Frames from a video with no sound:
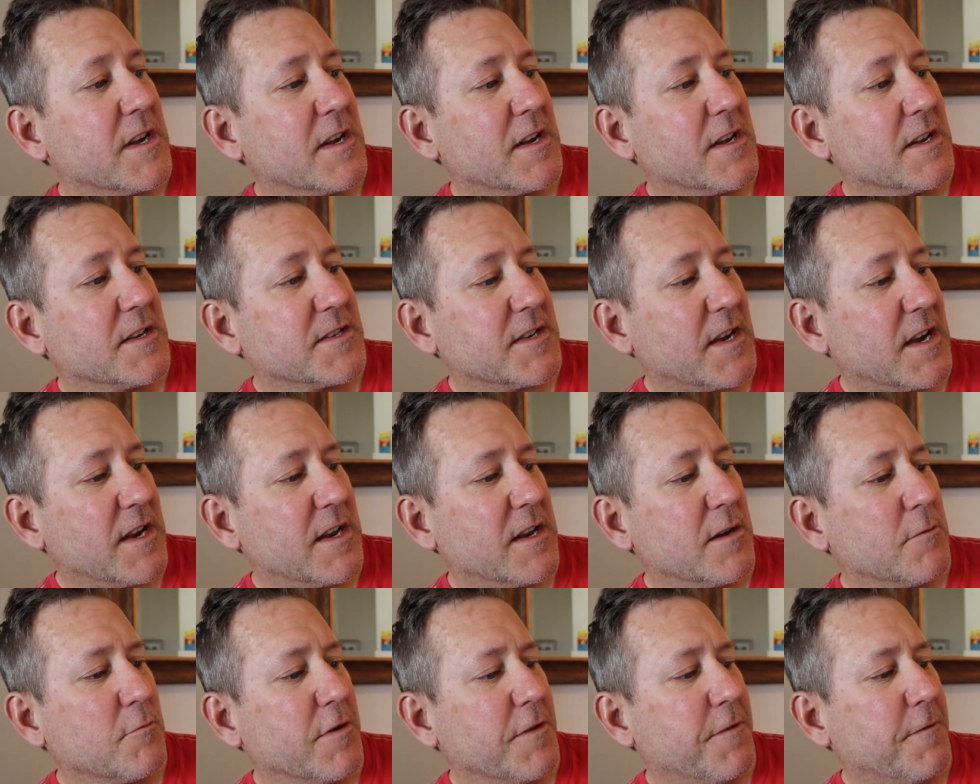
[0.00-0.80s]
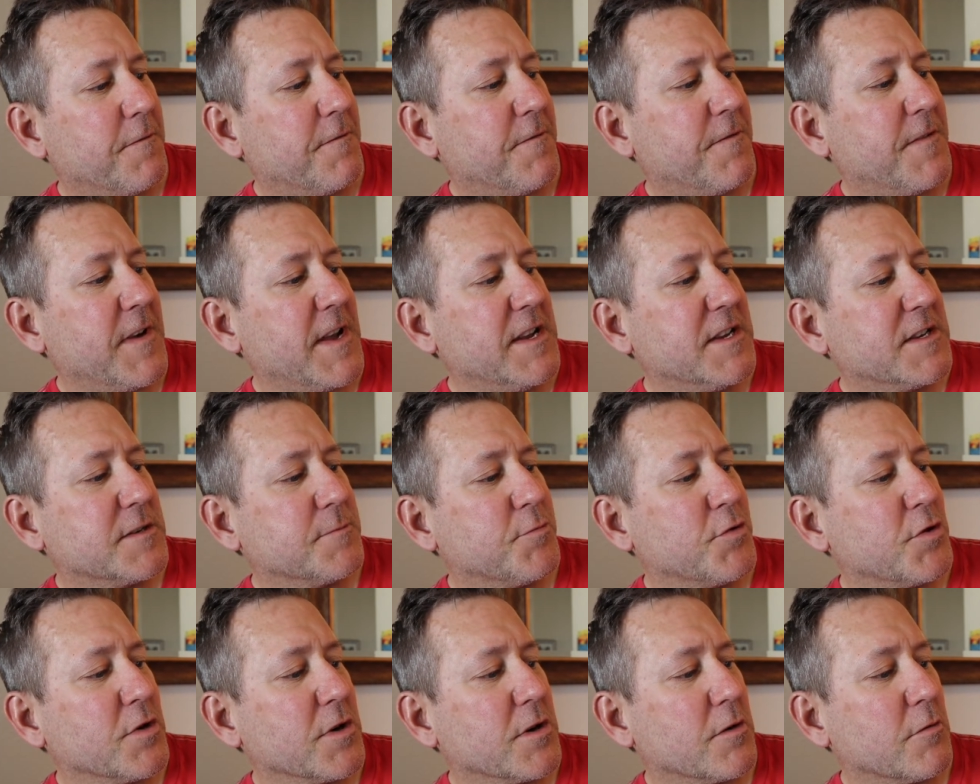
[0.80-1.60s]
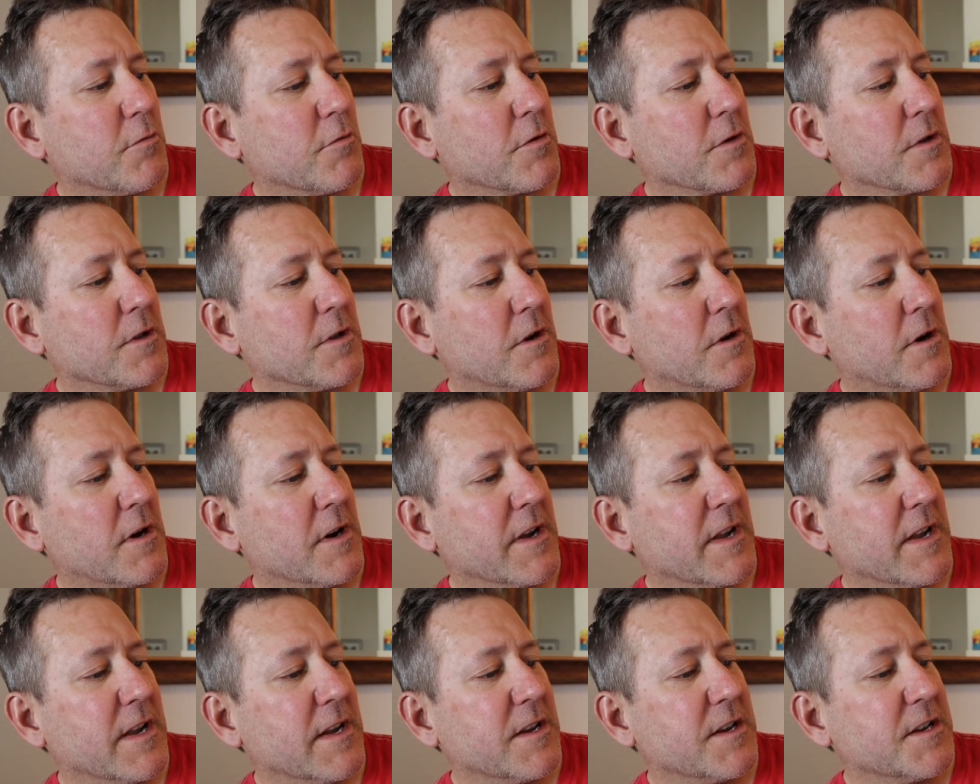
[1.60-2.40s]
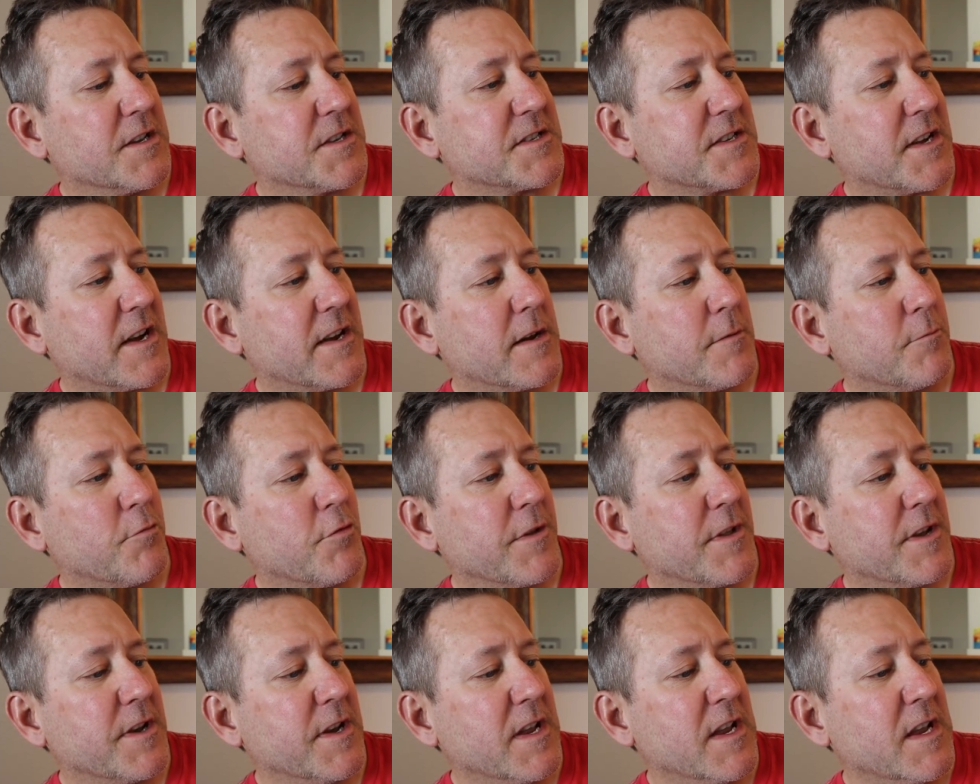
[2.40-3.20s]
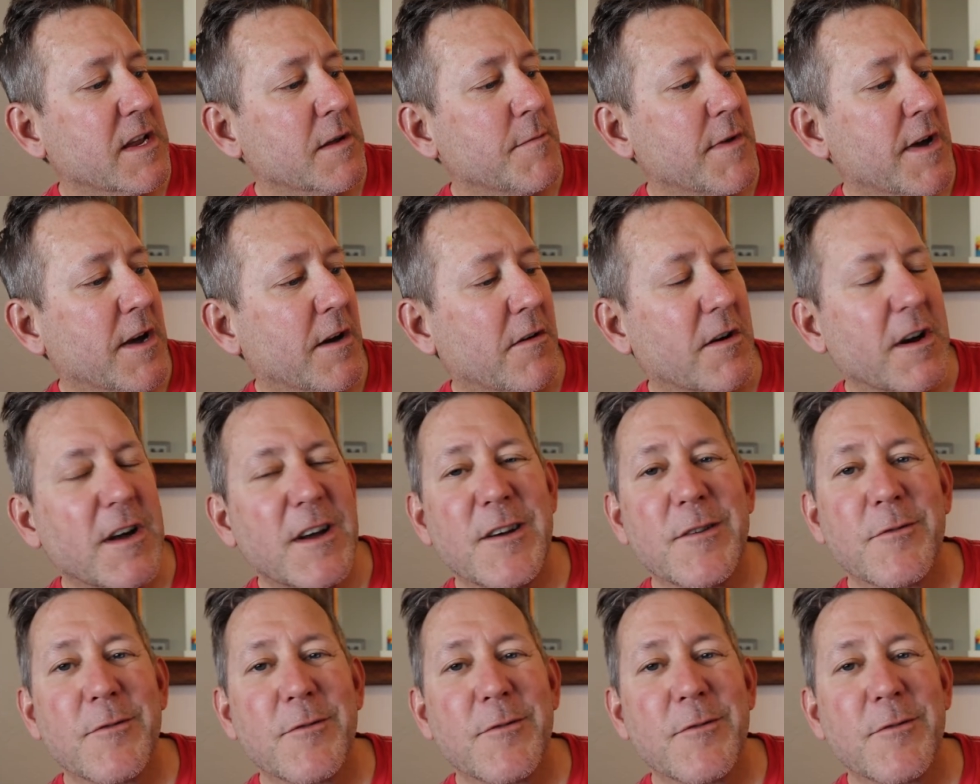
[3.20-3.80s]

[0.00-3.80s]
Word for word: Sign in with Facebook or log in and sign up with an email.